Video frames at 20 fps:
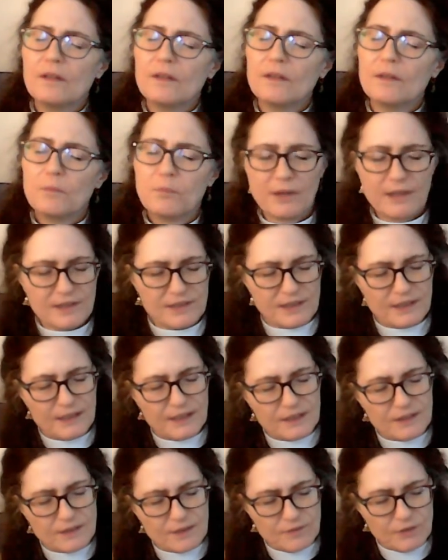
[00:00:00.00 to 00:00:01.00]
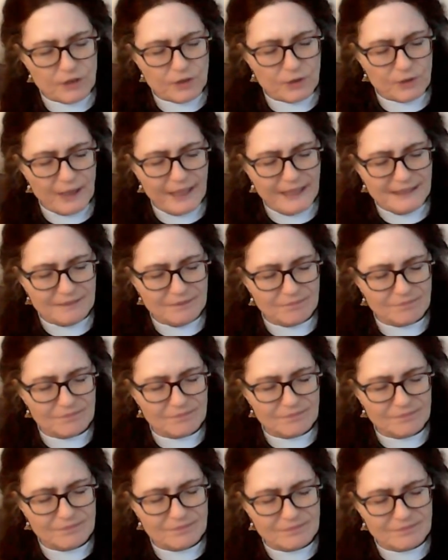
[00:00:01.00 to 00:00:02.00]
the president of Ukraine
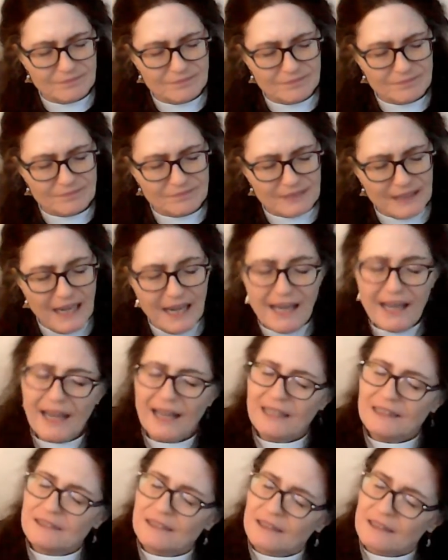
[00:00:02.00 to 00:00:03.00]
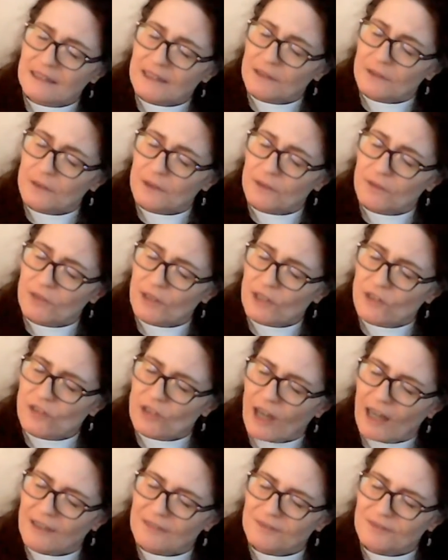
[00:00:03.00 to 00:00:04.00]
and the leader of
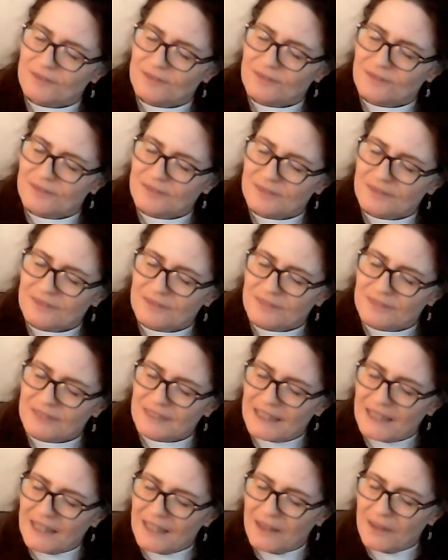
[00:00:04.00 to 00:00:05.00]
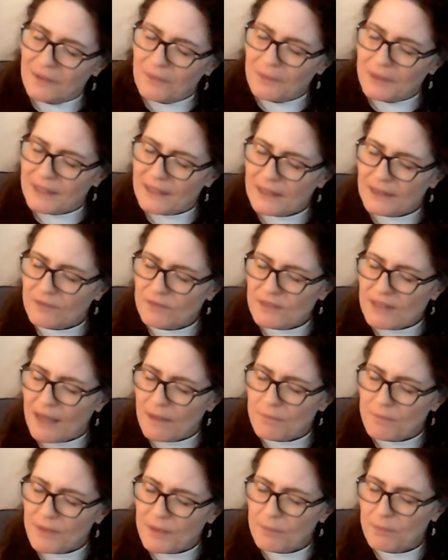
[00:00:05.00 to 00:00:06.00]
Russia. We lift
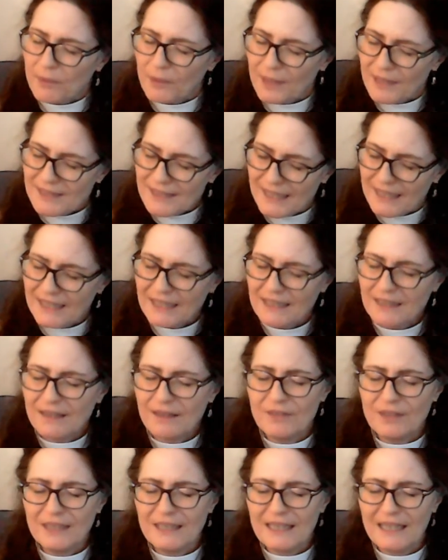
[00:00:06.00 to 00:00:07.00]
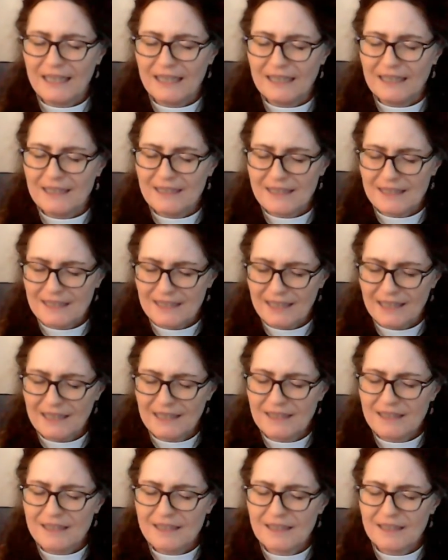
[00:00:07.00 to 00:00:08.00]
up the president of the United
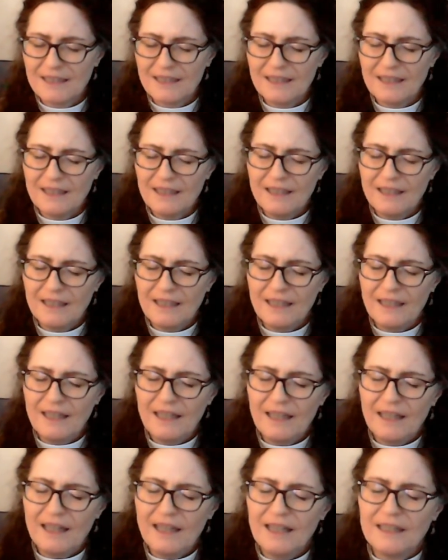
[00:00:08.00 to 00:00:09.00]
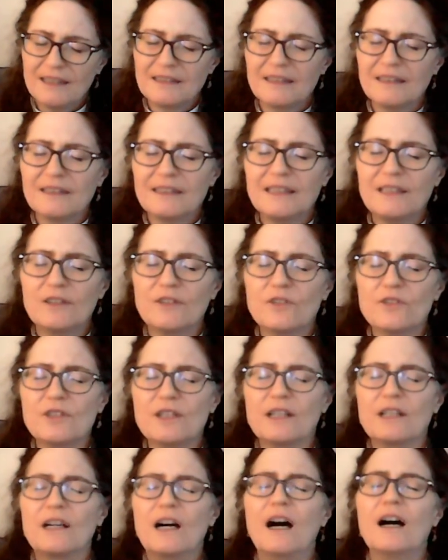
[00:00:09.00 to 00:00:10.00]
States and the leaders
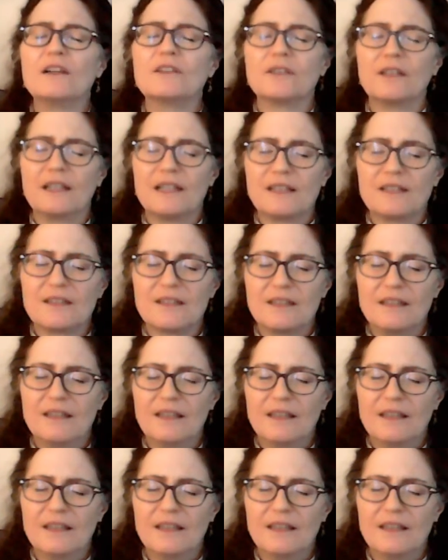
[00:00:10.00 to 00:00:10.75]
in Congress